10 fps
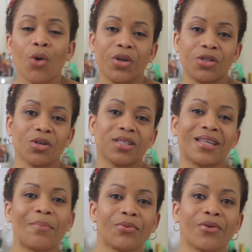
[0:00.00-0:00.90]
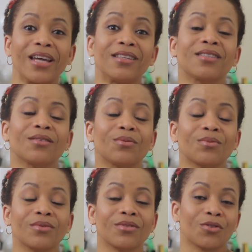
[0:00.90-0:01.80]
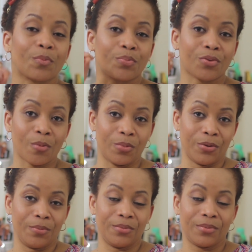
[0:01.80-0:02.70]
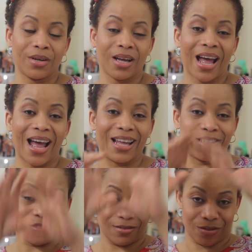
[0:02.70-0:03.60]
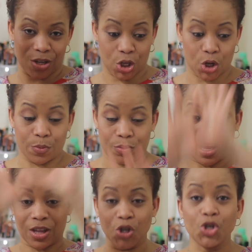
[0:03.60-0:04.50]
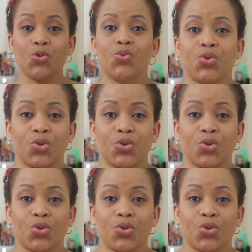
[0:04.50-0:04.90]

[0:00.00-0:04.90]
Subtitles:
We don't separate the problem and you.